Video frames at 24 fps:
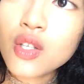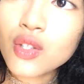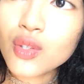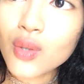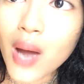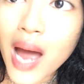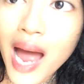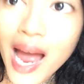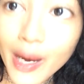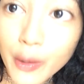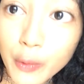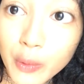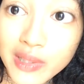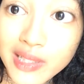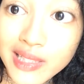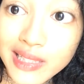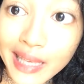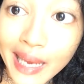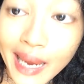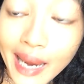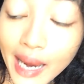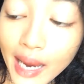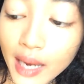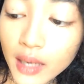So I was
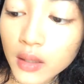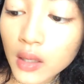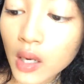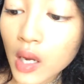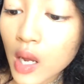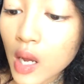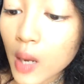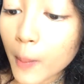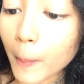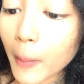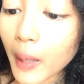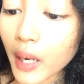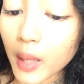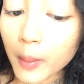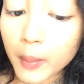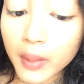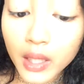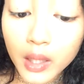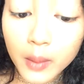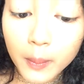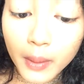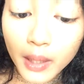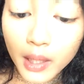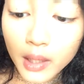tan, but I'm
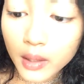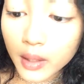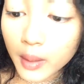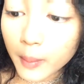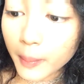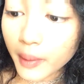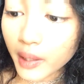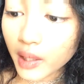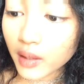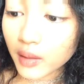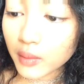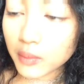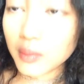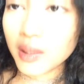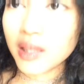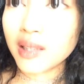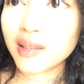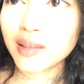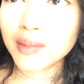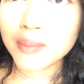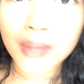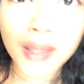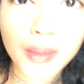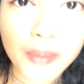getting paler and paler. Oh my
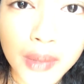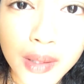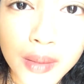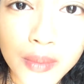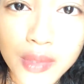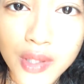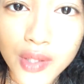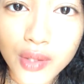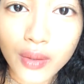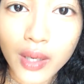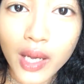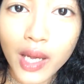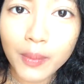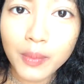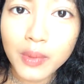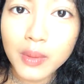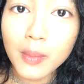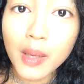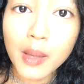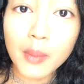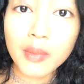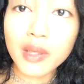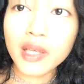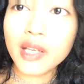god, my mom is so happy.
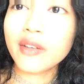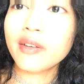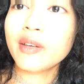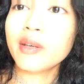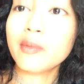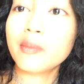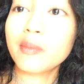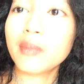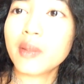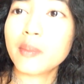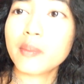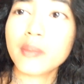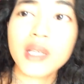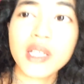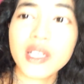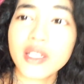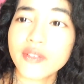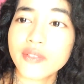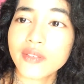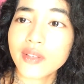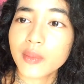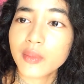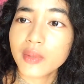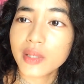My Malay
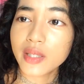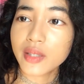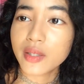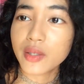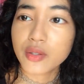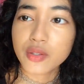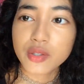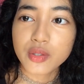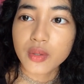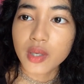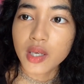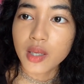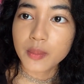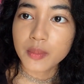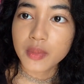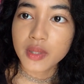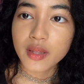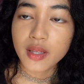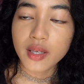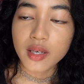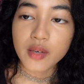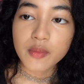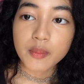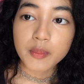family, they're so happy
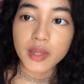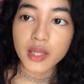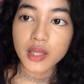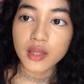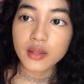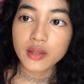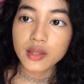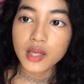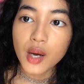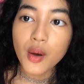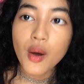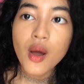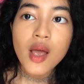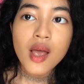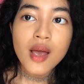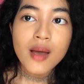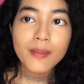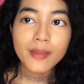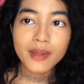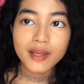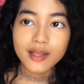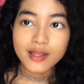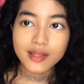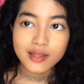that I'm paler now
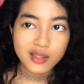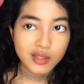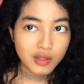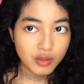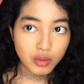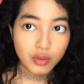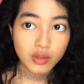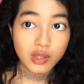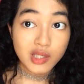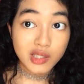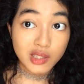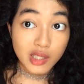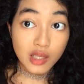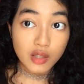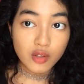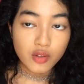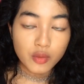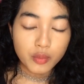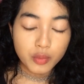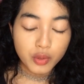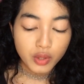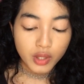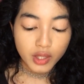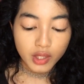because you know the standard
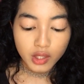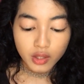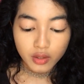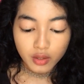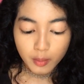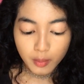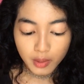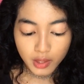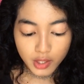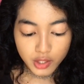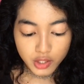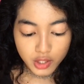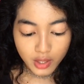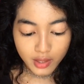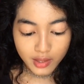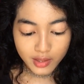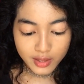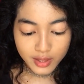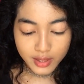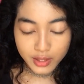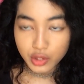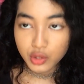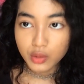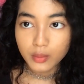of beauty here in Malaysia
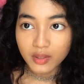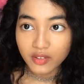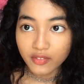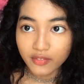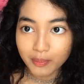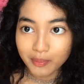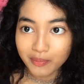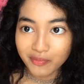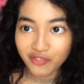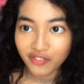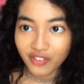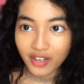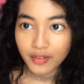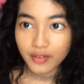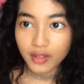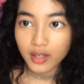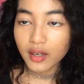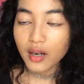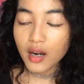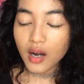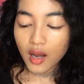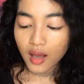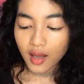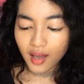is to be fairer.
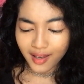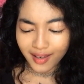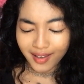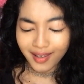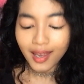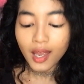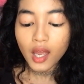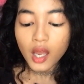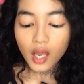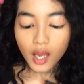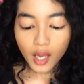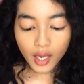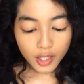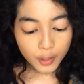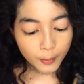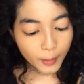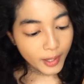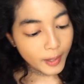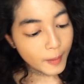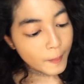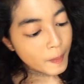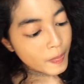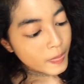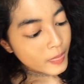
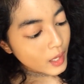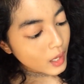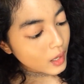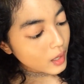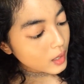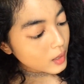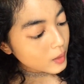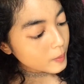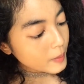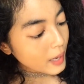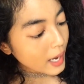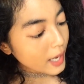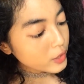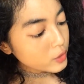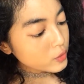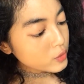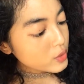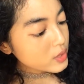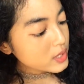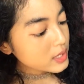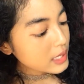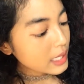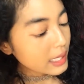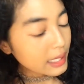Anyway, I
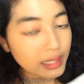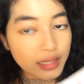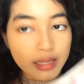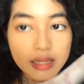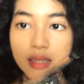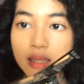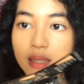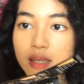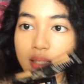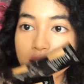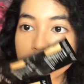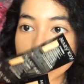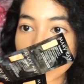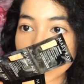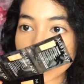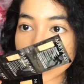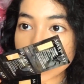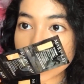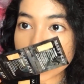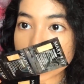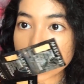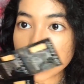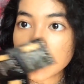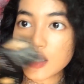use this, and
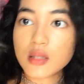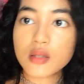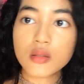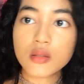this